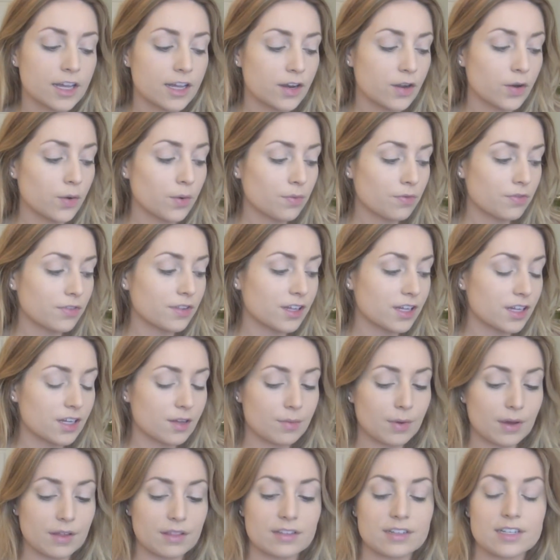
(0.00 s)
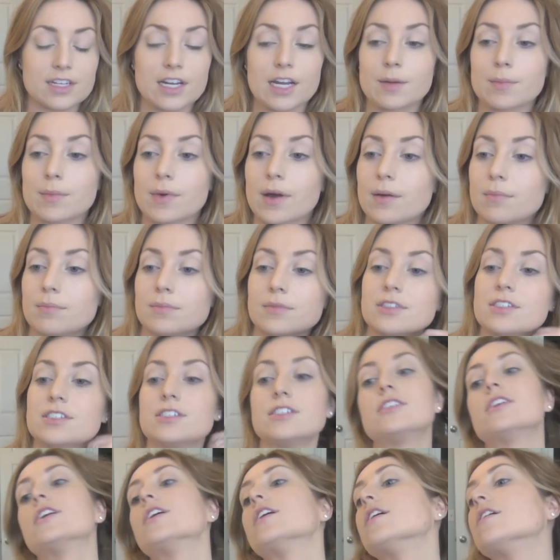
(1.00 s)
And hopefully by the time
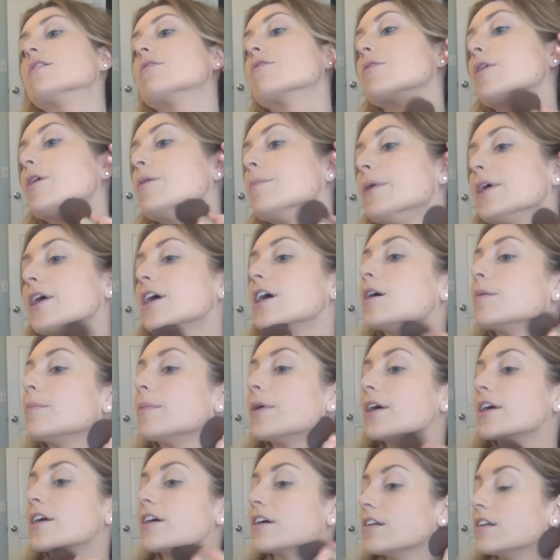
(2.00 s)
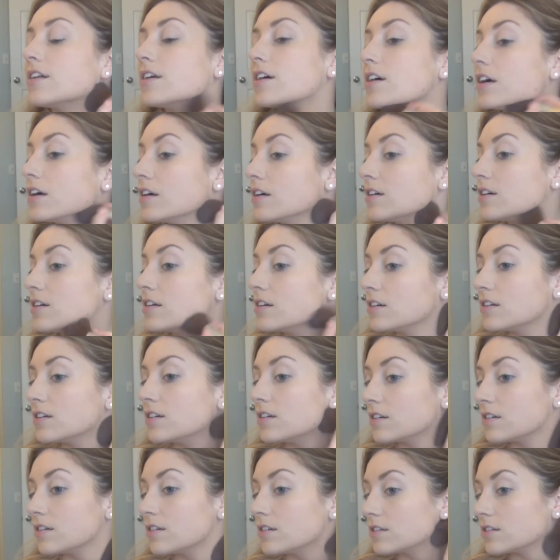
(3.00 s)
I'm done with my makeup, I can
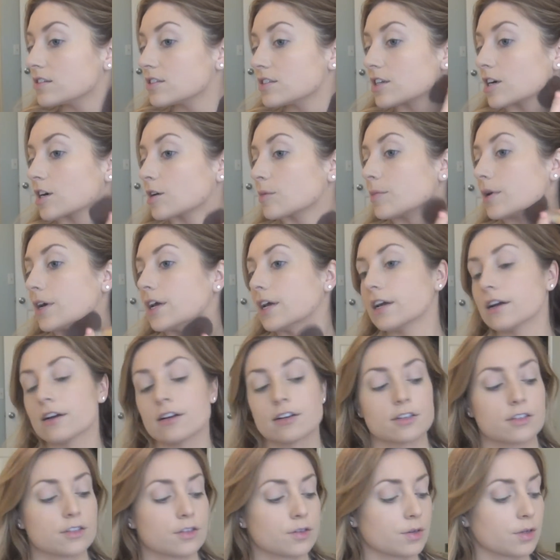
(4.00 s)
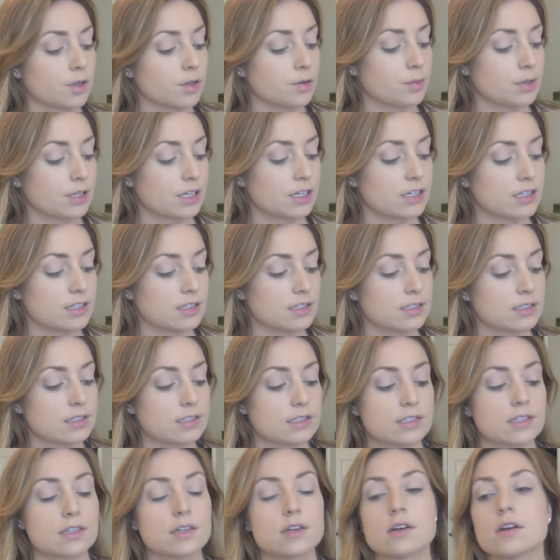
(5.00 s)
start my hair swirl
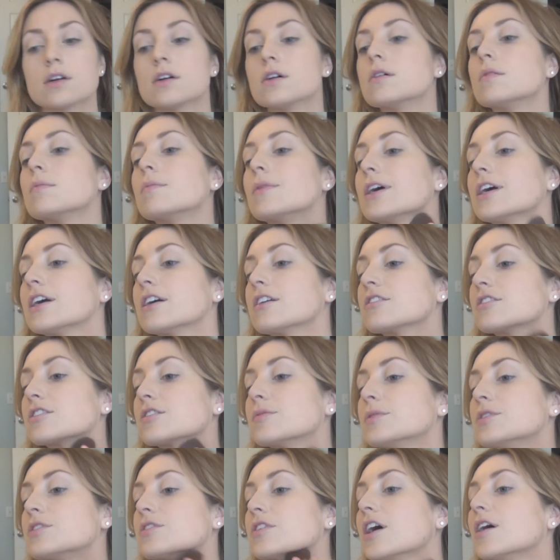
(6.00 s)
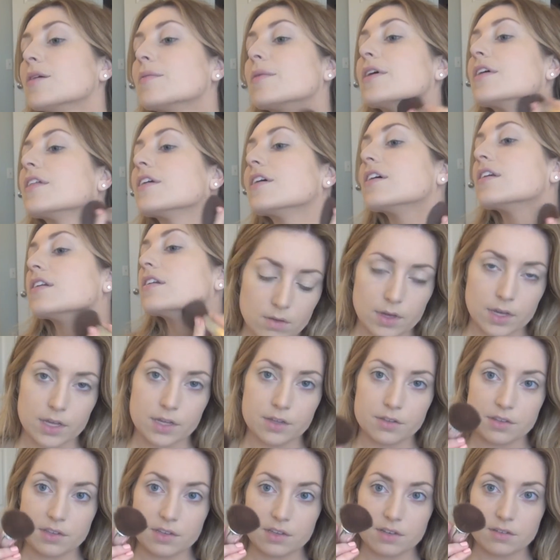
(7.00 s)
because my hair should be dry by then.
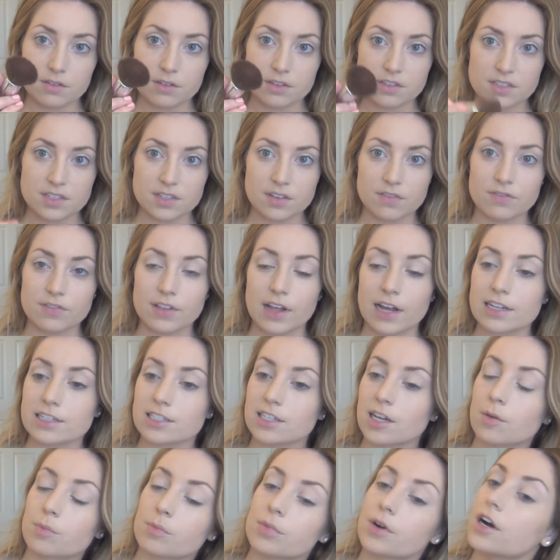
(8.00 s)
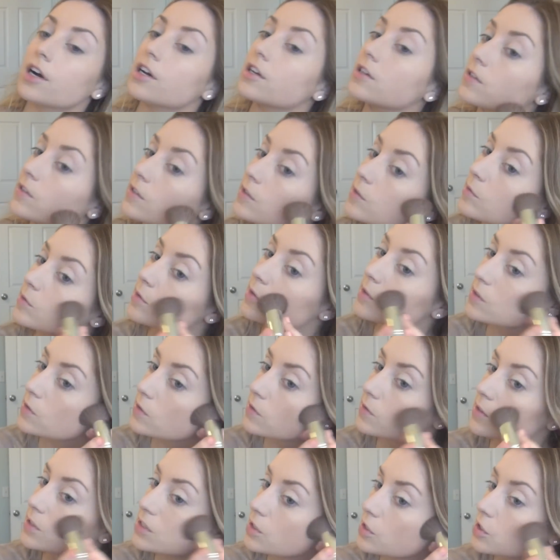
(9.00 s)
Okay, using just a flat top brush, I'm just
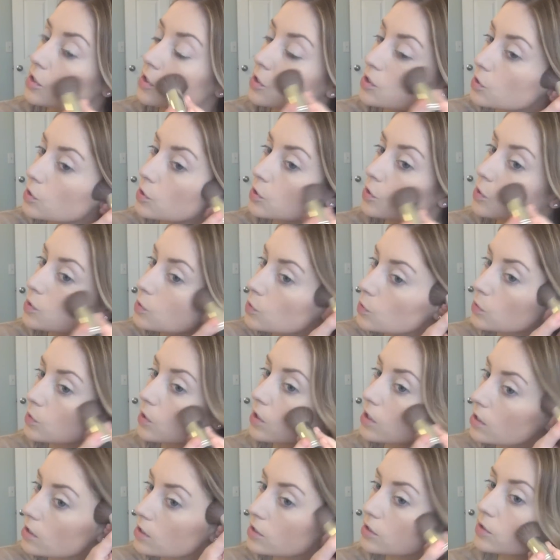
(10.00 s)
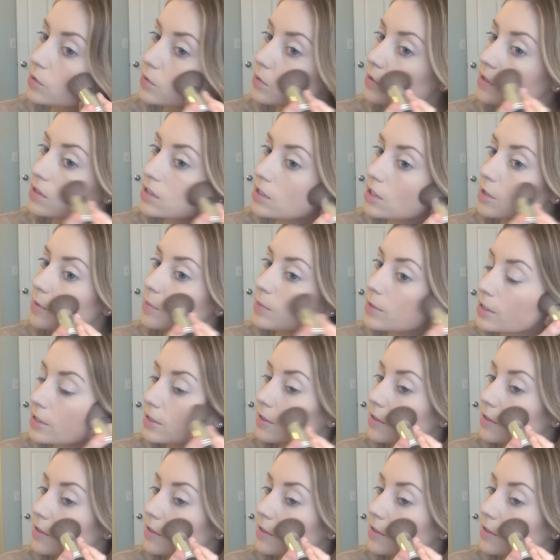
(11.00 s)
going to contour a little bit